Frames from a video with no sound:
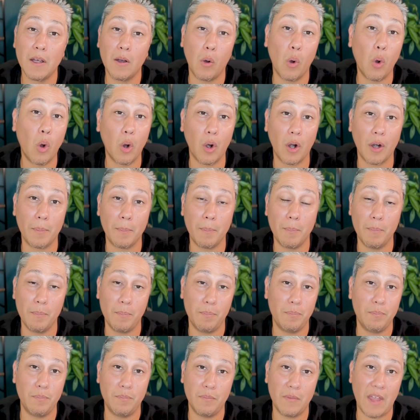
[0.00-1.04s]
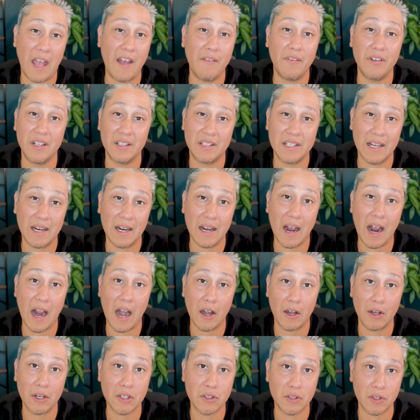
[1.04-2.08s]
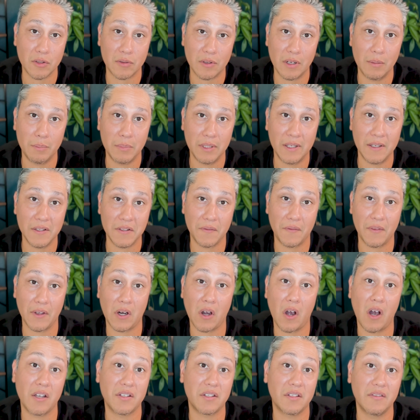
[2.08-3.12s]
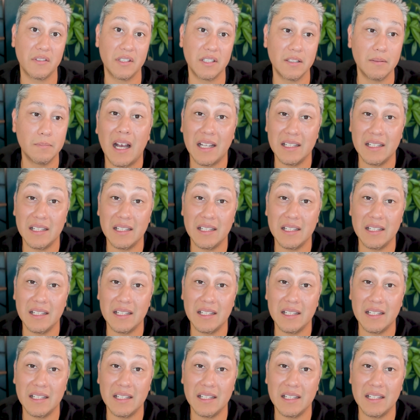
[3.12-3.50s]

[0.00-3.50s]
or having to take a higher interest rate because of the cost of it.